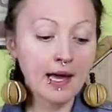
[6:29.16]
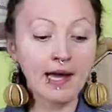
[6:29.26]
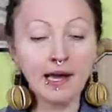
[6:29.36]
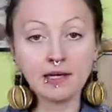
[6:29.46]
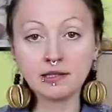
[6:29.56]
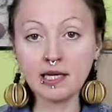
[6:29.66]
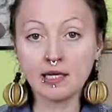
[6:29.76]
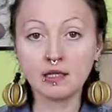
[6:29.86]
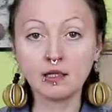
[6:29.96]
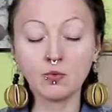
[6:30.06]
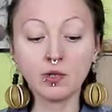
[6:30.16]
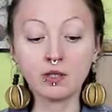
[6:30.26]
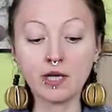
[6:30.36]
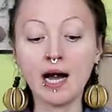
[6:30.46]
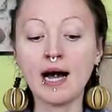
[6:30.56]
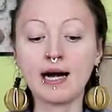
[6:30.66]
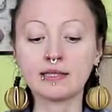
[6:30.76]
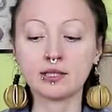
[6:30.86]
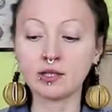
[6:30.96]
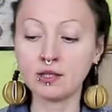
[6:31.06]
And then we're gonna
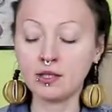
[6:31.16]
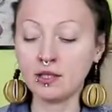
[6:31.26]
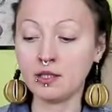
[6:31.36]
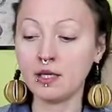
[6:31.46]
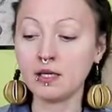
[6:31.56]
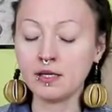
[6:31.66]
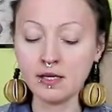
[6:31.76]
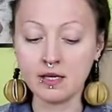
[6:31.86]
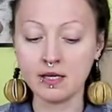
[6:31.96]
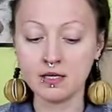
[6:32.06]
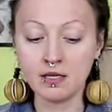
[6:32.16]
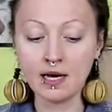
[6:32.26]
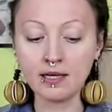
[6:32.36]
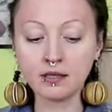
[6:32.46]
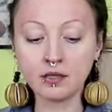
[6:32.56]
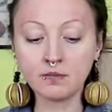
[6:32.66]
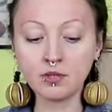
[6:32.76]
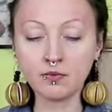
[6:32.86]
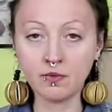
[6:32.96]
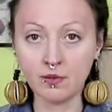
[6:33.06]
add a little
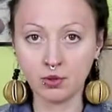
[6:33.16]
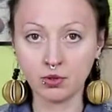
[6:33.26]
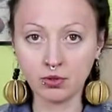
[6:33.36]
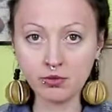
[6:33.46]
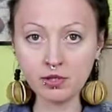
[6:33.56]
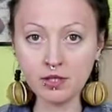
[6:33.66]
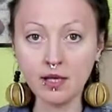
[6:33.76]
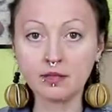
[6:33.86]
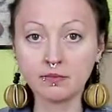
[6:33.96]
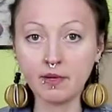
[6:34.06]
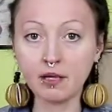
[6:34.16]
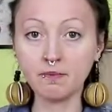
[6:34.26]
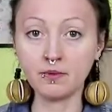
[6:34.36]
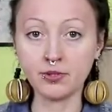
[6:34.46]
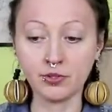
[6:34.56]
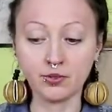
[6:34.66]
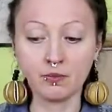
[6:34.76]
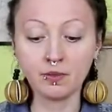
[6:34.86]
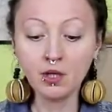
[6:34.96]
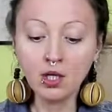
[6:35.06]
bit of lemon juice and maple syrup